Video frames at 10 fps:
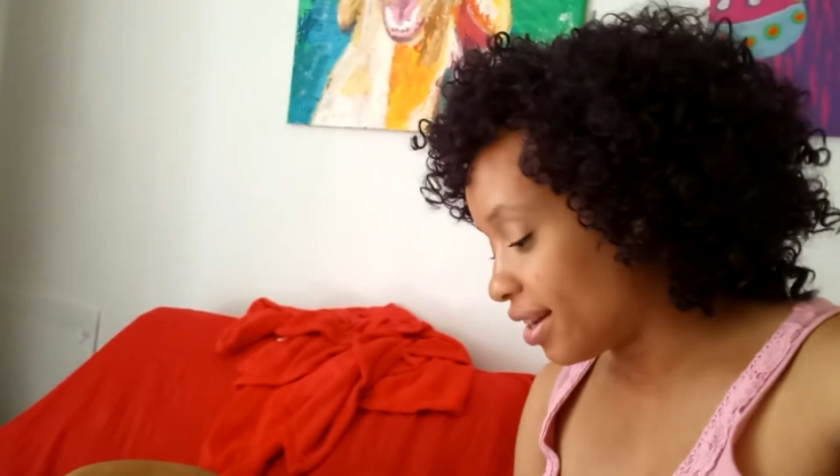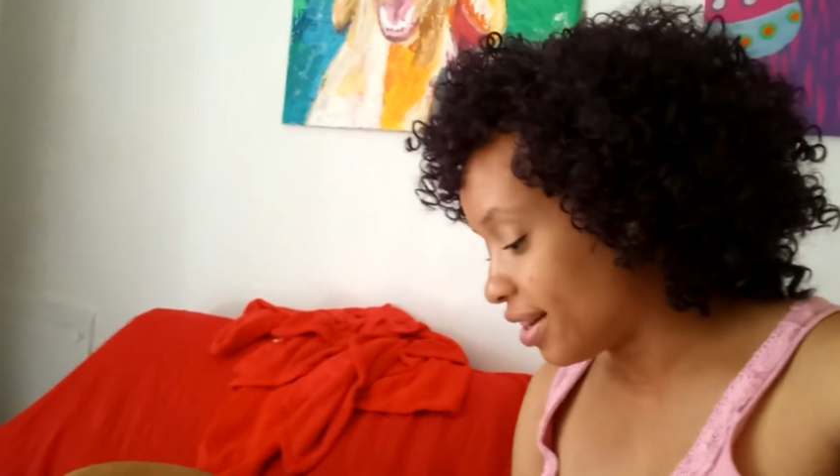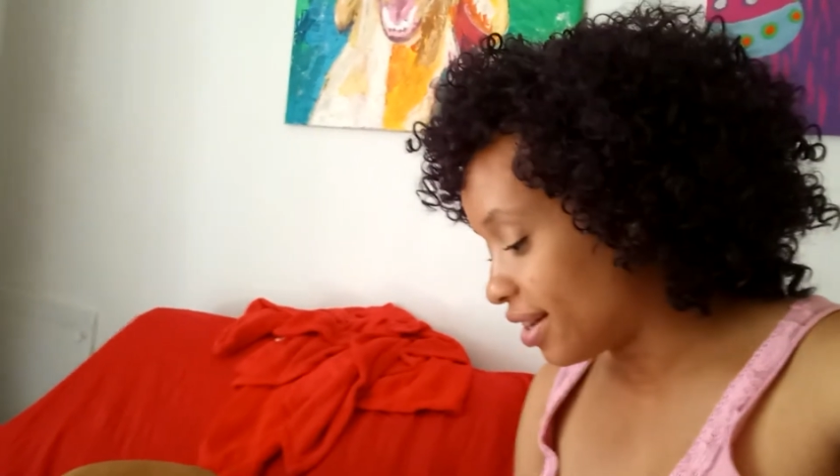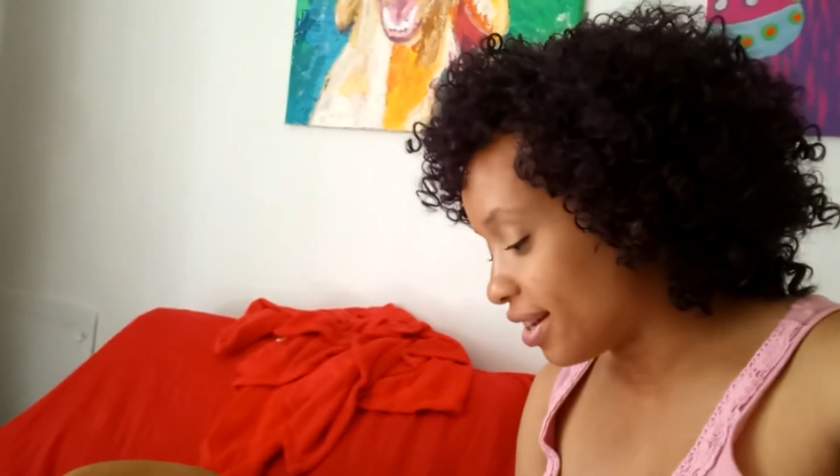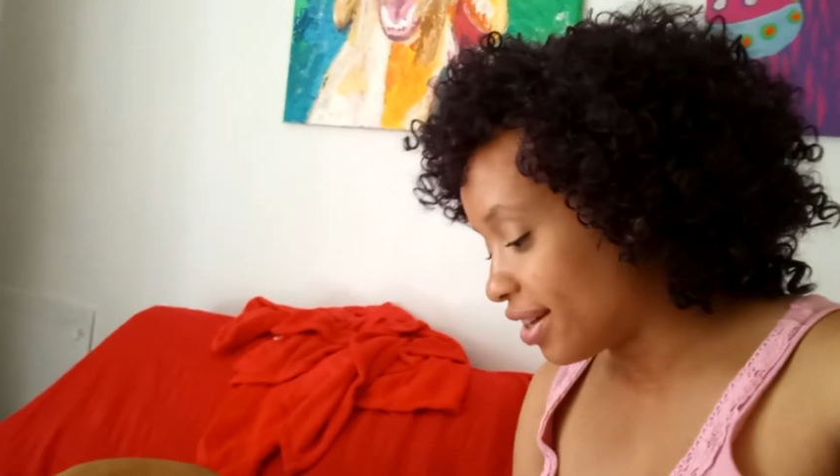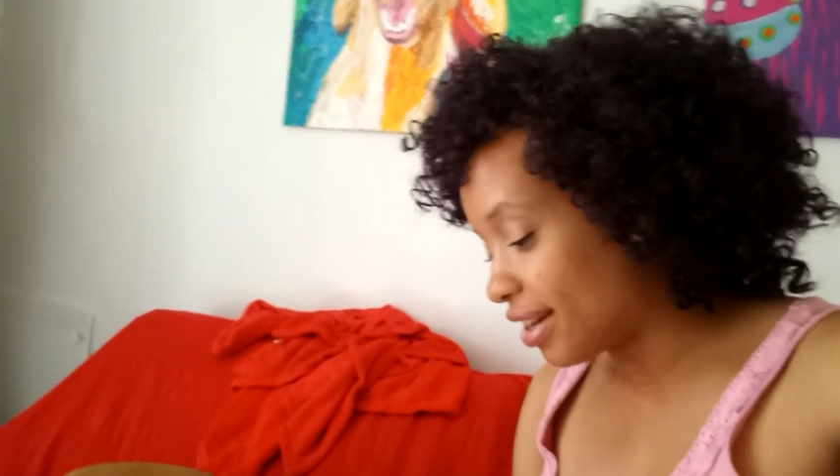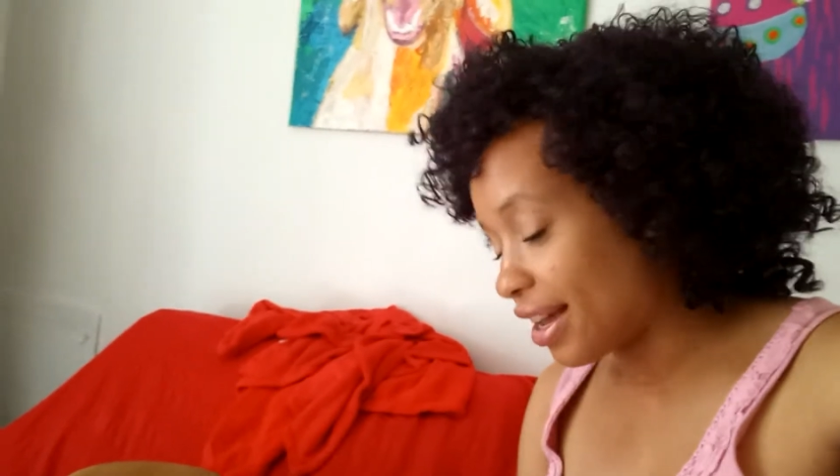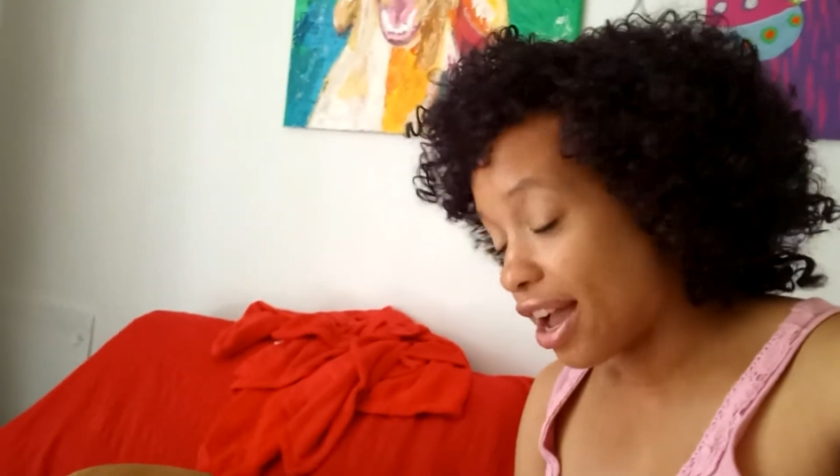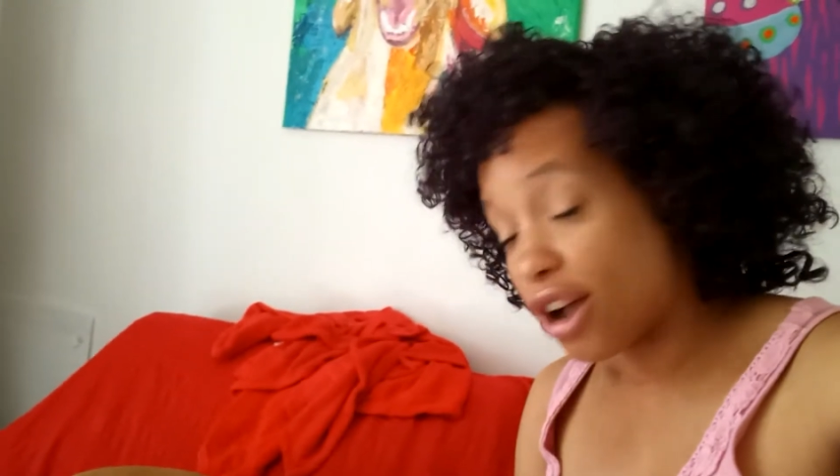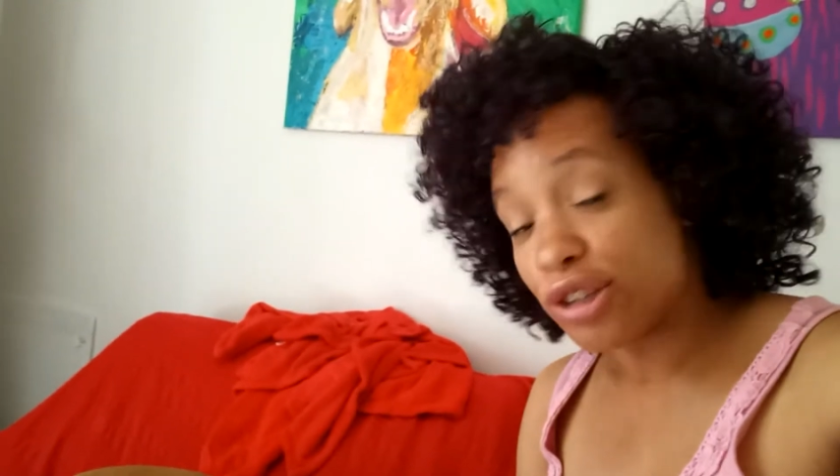
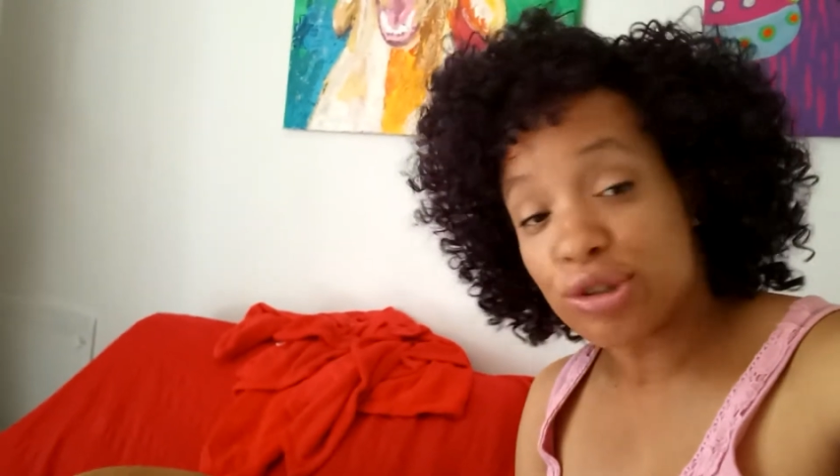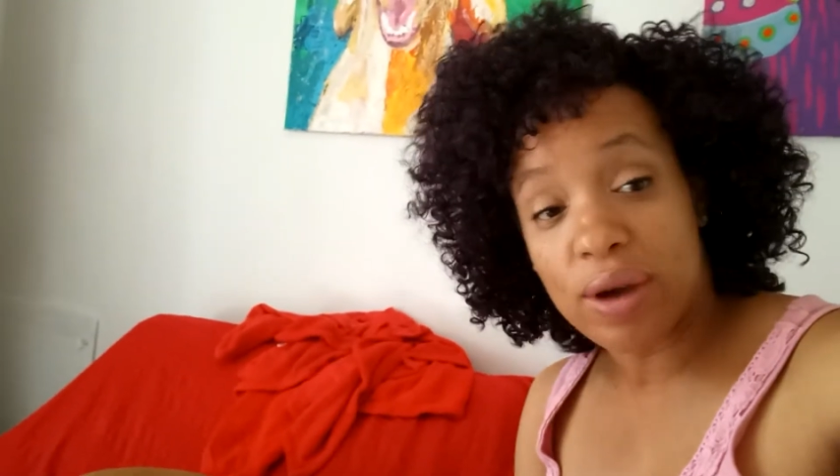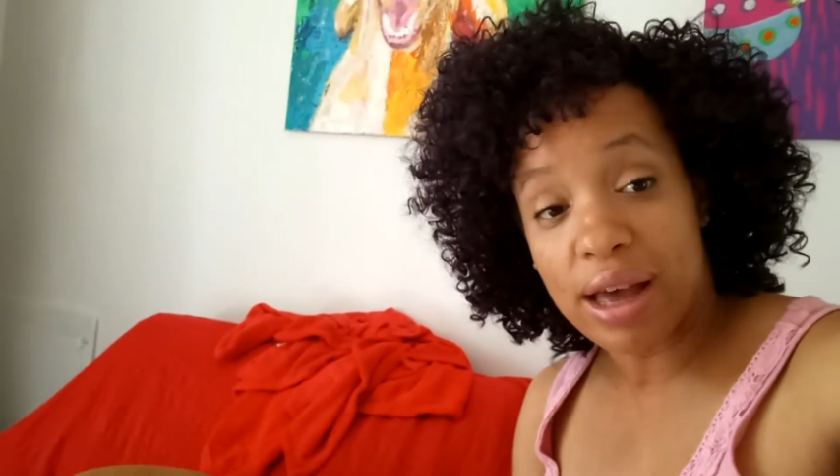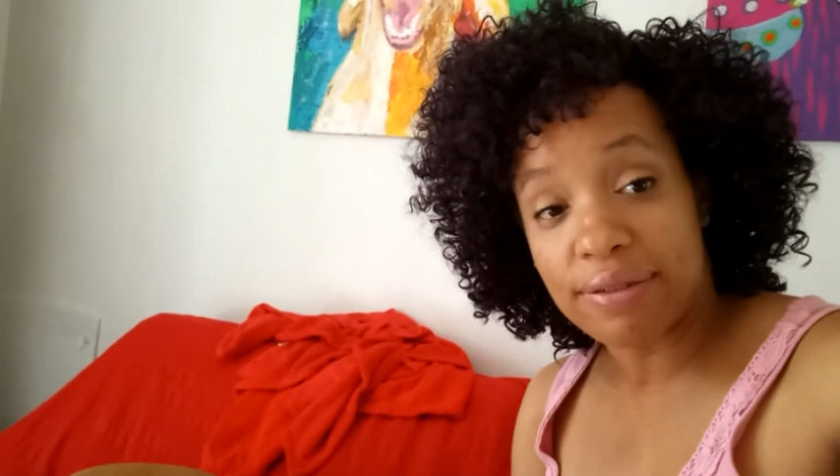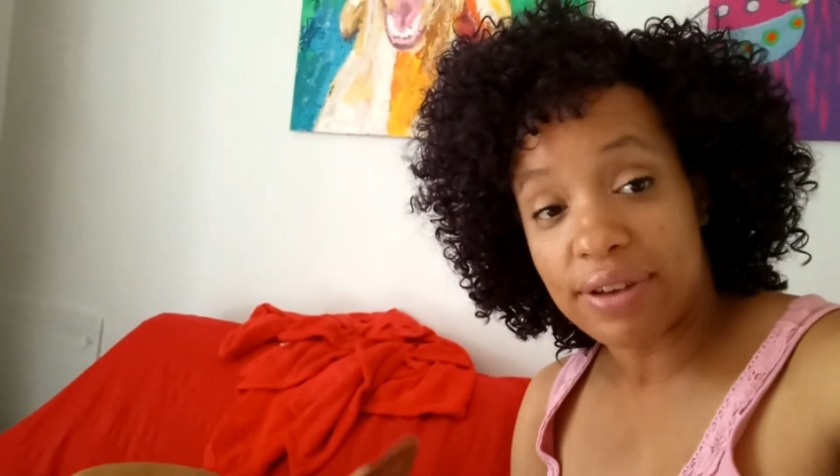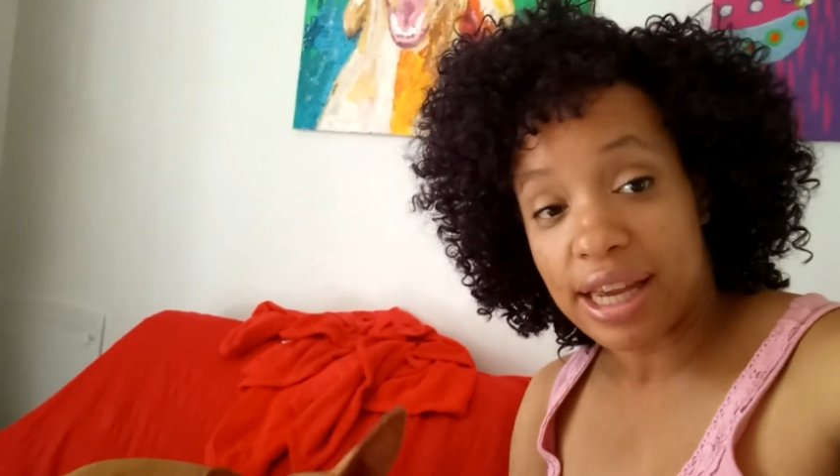I also have